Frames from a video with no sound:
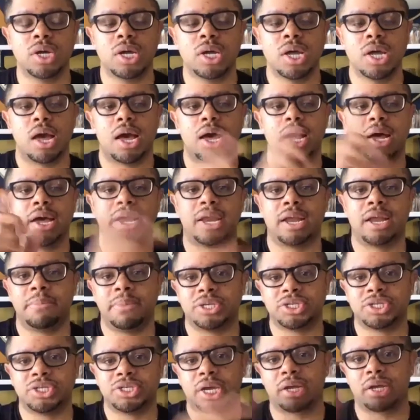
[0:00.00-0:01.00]

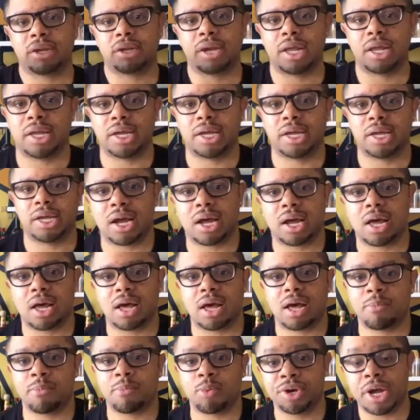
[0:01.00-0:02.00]
nabjla.com
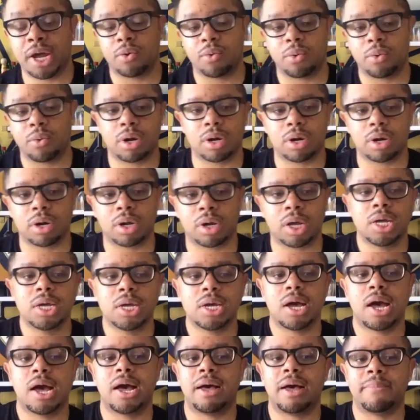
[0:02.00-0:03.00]
or .org
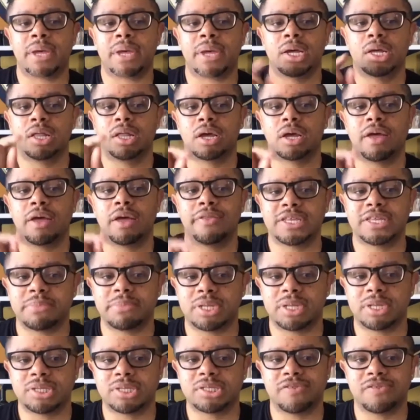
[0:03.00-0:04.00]
and click on this
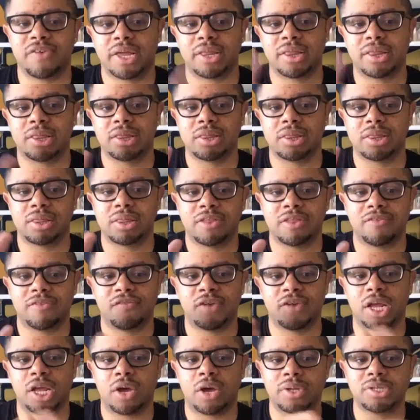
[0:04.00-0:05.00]
month's event, the
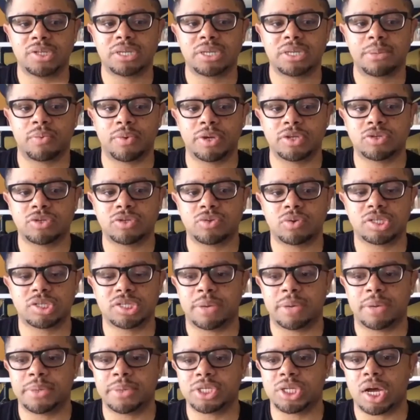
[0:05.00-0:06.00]
video and some of the resources that we
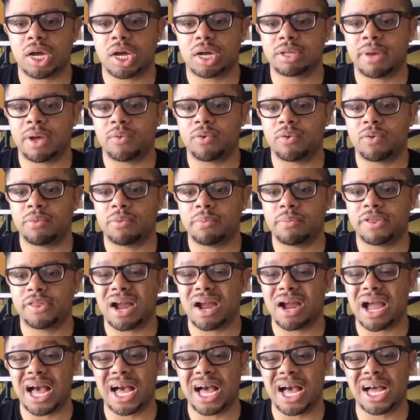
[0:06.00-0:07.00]
talked about will be there.
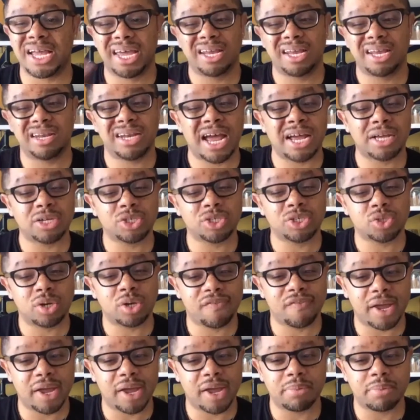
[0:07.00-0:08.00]
Again, not sure if I
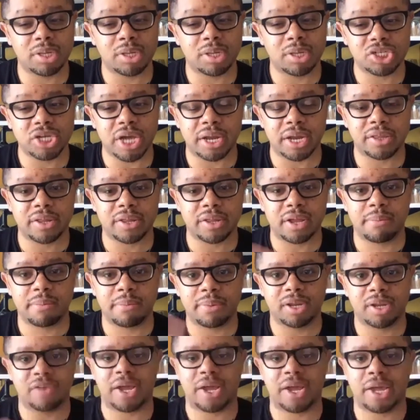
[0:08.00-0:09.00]
can put the chat in there, but if
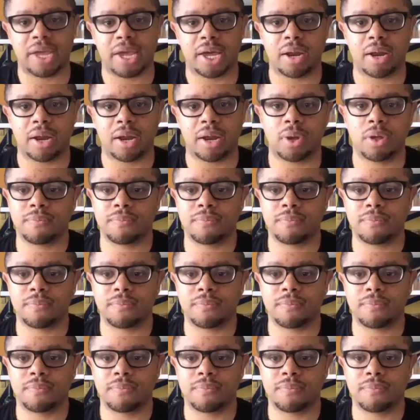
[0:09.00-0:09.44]
I can, I will.